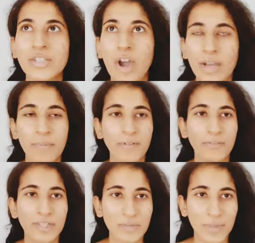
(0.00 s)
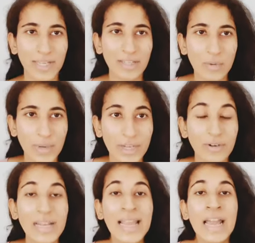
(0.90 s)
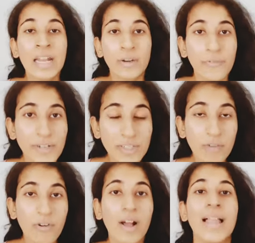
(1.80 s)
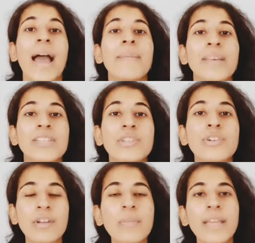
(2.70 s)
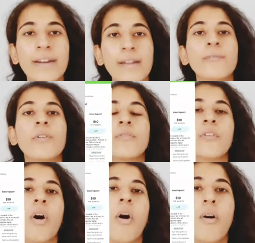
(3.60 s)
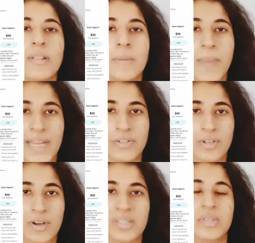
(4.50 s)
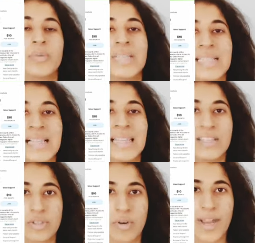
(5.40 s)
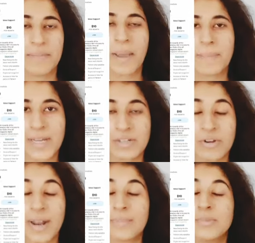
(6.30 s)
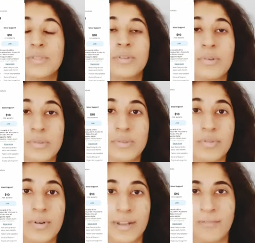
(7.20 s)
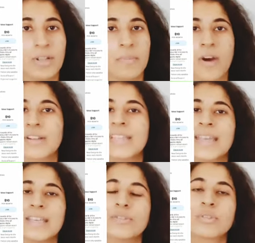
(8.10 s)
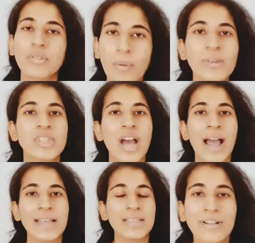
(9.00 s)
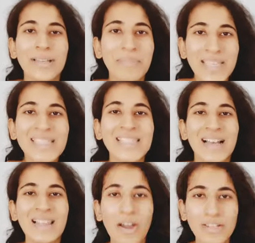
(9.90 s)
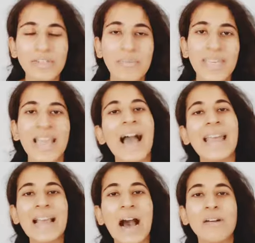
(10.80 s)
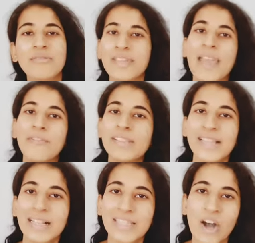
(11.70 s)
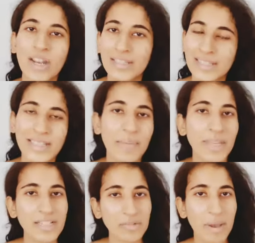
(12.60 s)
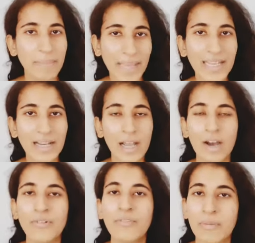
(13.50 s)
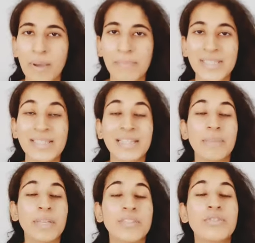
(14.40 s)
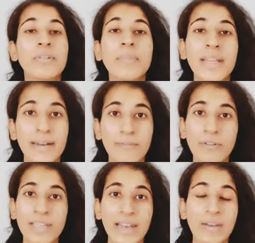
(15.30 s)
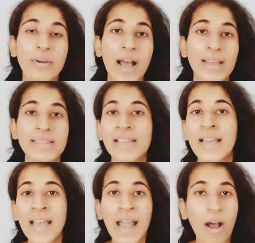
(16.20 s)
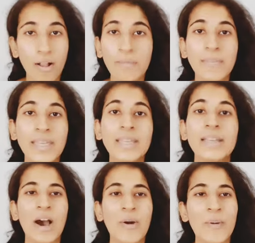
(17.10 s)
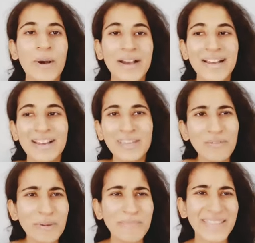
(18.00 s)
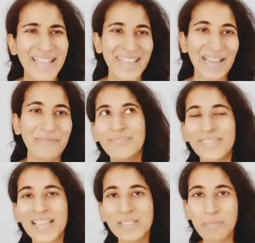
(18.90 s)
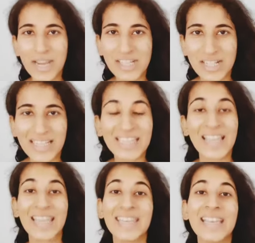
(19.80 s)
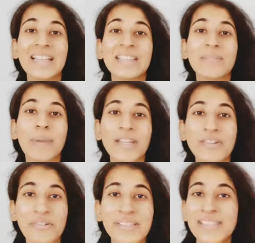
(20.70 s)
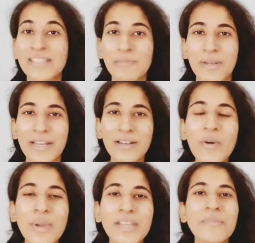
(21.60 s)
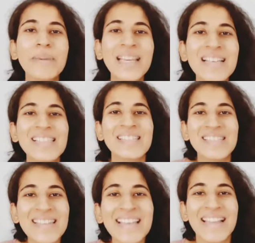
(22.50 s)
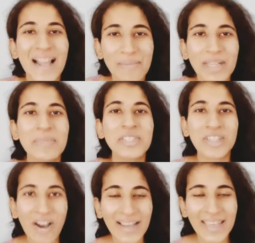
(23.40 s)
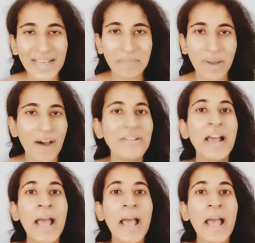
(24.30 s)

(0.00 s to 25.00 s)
talk about for this particular video. Now, first of all, I'm extremely grateful for all the Patreons who recently joined my Patreon. I'm so grateful about it. Thank you so much, guys. It really means a lot to me. I count every single dollar that's coming into my bank account from my business, and I'm extremely grateful that you guys help me. Now, you would be thinking, especially thanking the Patreons in this particular video, because today that I'm going to be talking about